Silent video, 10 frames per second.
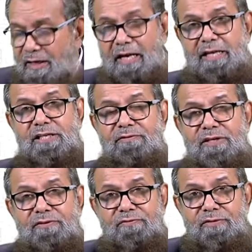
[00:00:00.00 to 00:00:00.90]
And even
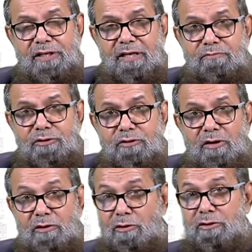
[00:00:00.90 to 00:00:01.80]
if we come
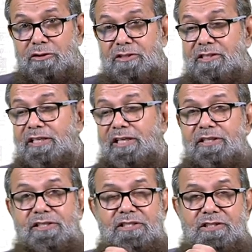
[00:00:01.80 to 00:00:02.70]
across a Sahih
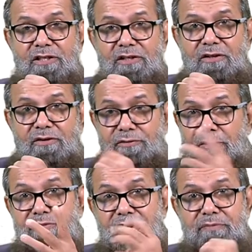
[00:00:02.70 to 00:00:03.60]
Hadith
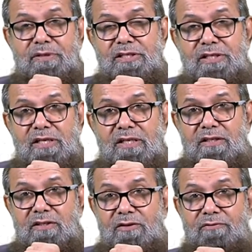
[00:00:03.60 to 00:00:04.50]
from Tirmidhi,
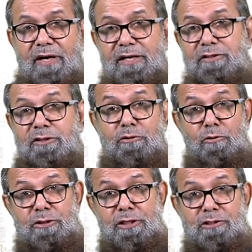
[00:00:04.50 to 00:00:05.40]
where the
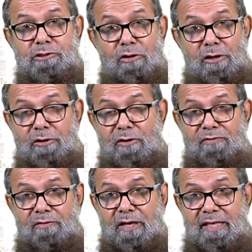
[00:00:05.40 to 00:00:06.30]
noted scholar of
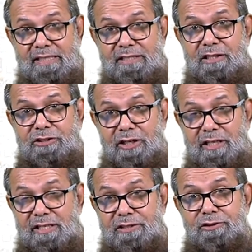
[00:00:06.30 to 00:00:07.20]
Hadith, Sheikh
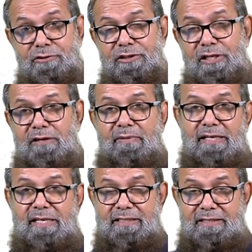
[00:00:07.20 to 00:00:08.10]
Nasiruddin
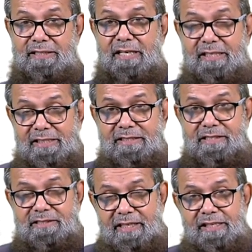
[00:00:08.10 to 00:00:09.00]
Albani, has said the Hadith
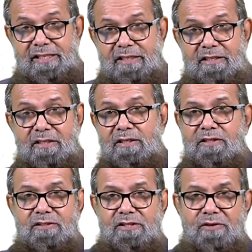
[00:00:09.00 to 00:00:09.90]
is Sahih,
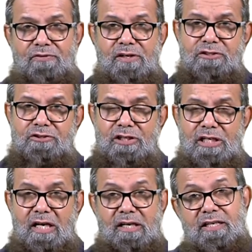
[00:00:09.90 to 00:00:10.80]
the first
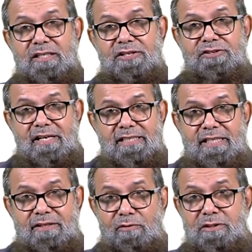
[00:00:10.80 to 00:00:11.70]
thing Allah
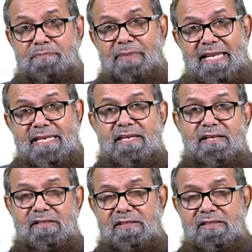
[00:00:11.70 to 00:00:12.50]
created was pen.